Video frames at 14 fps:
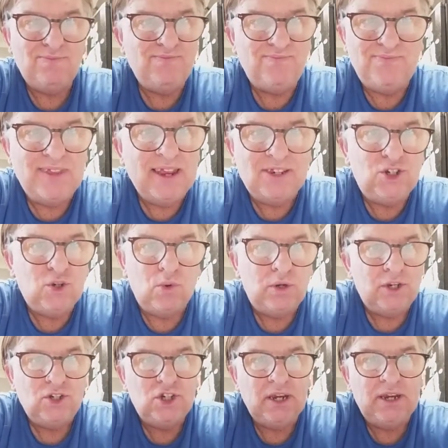it's chalk
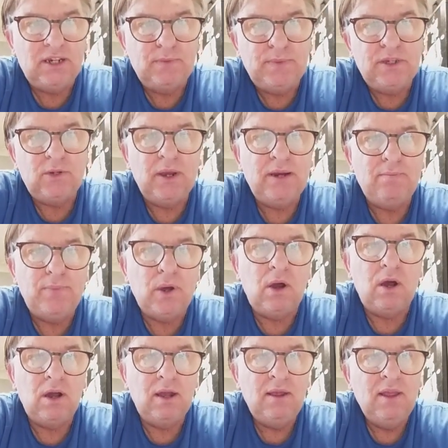and cheese between
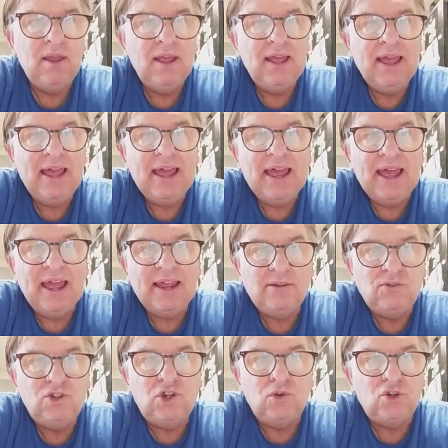Potter
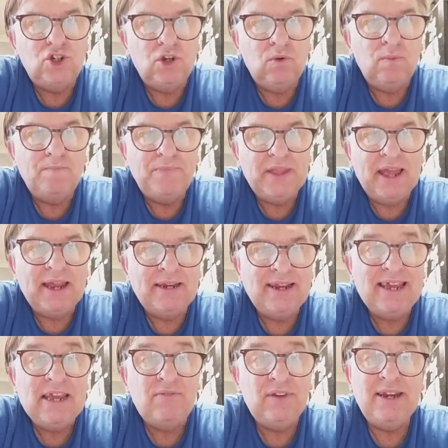and Tuchel, and
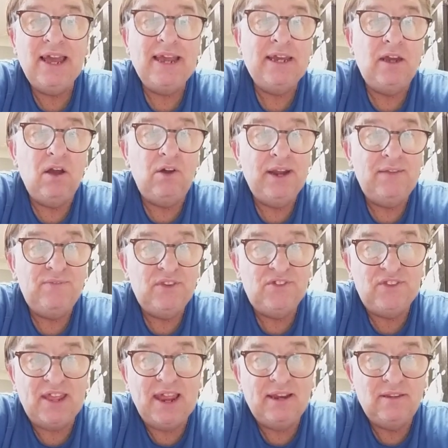even they can't
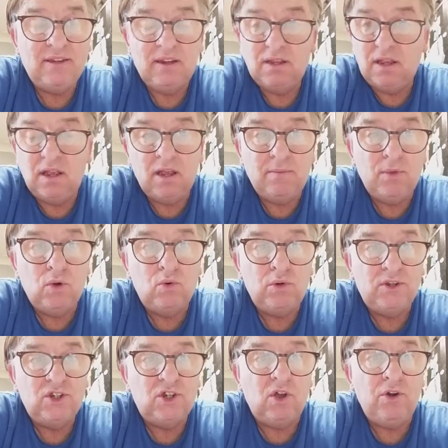understand all
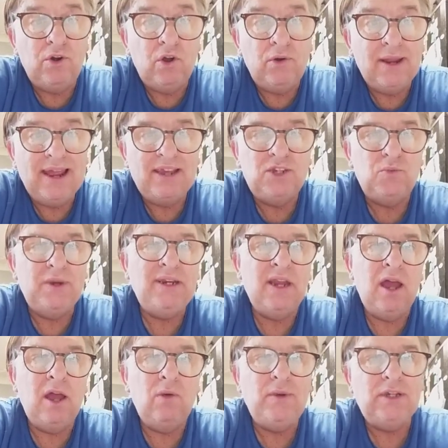that's gone on. As we
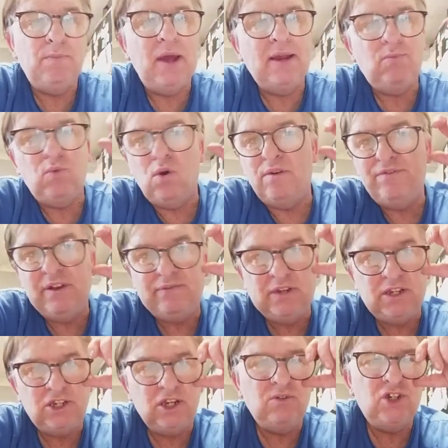know, he's made
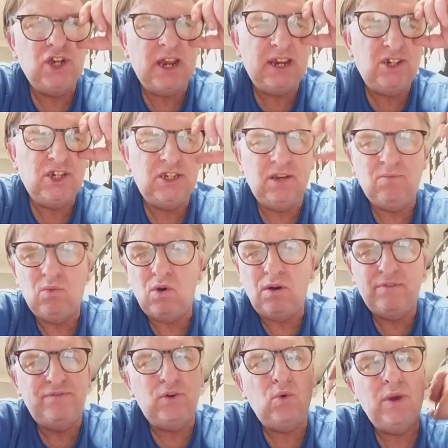52 changes in
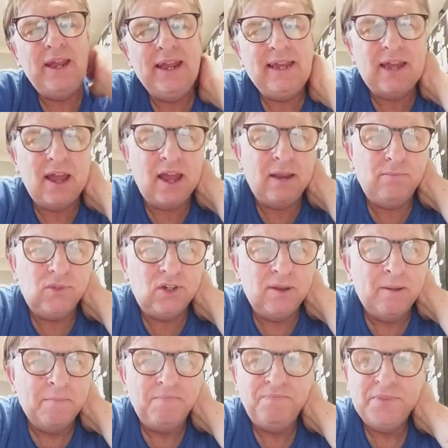14 games.
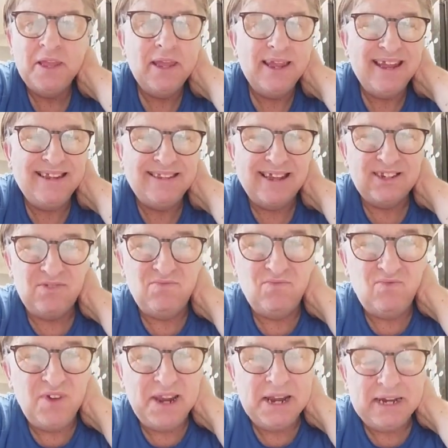He doesn't
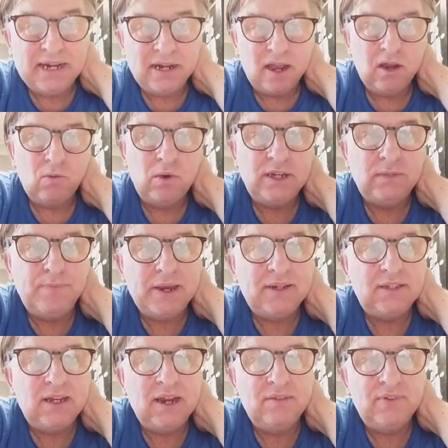really know what his
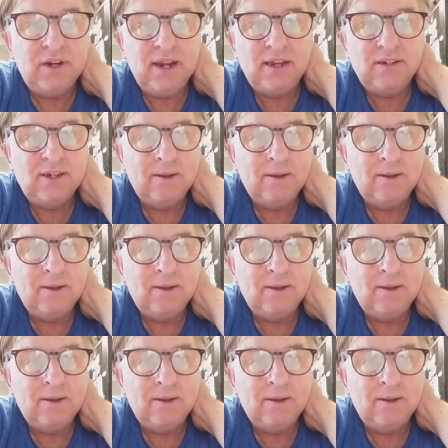best 11 is,